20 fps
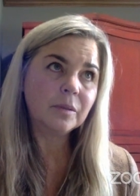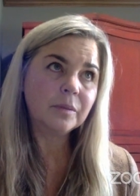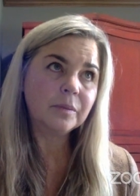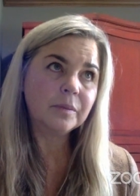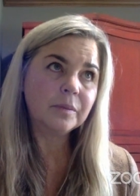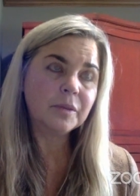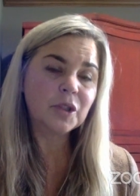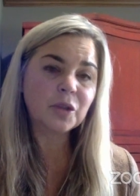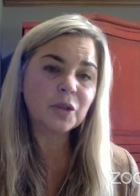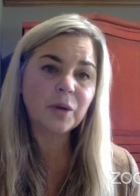
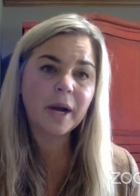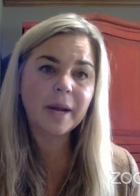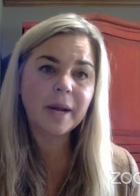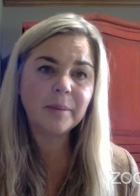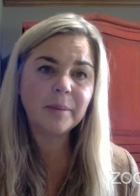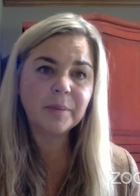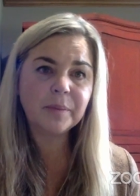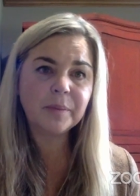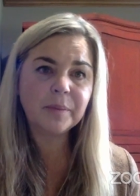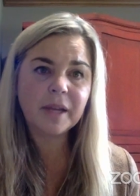
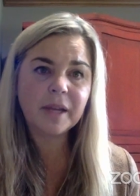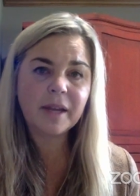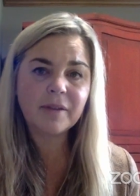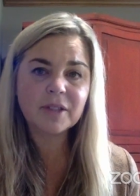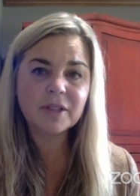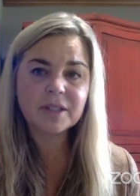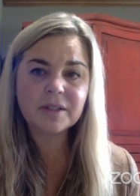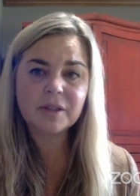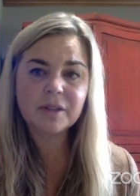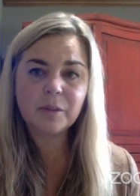Stripe. They
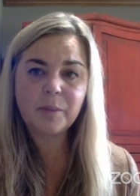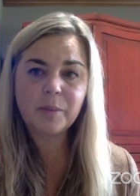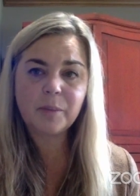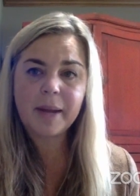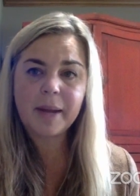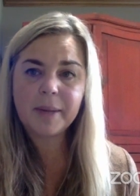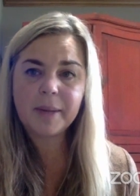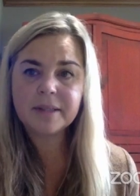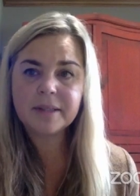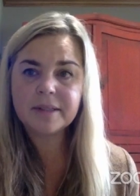give us little
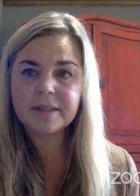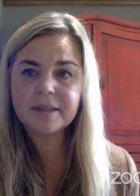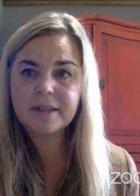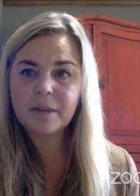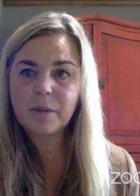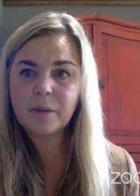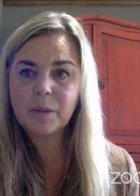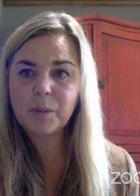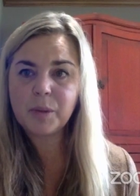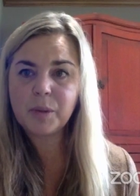buy buttons
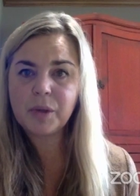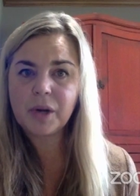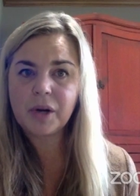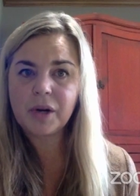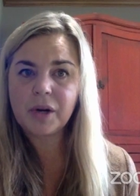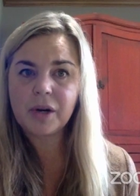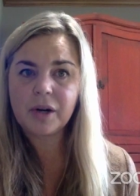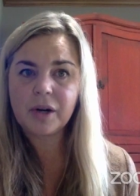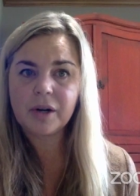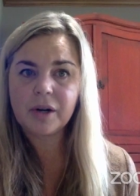that we put
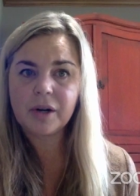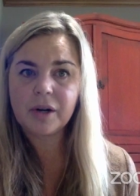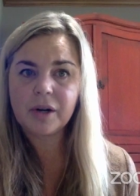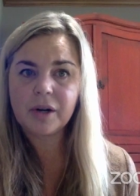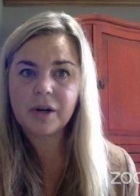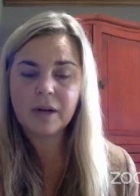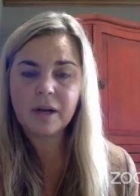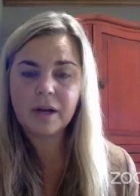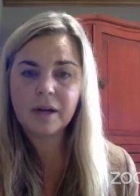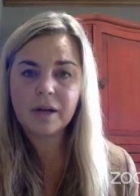on
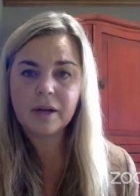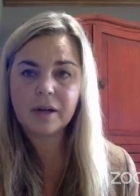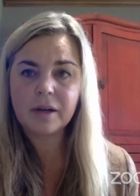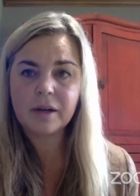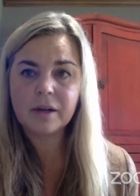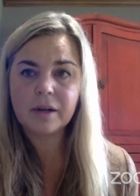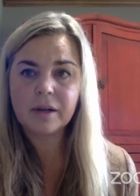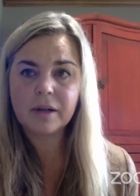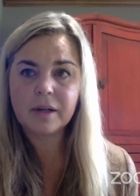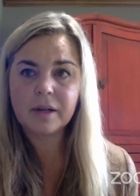
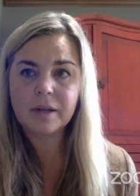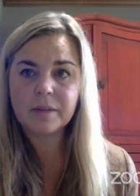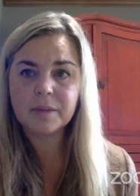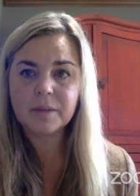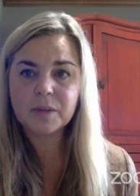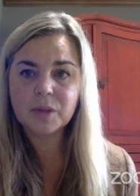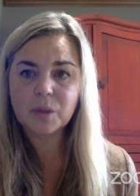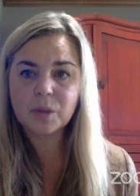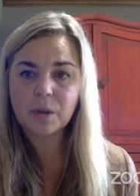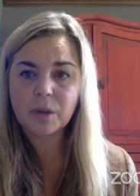our
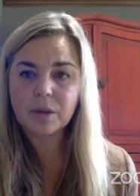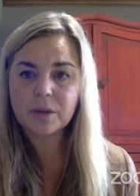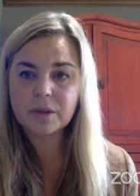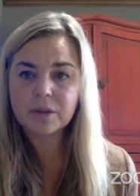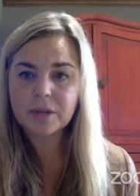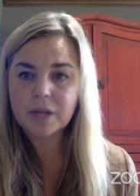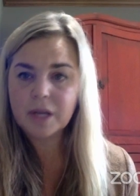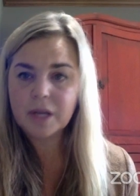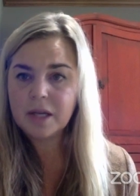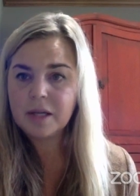
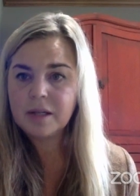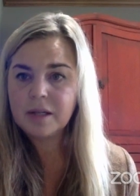stores.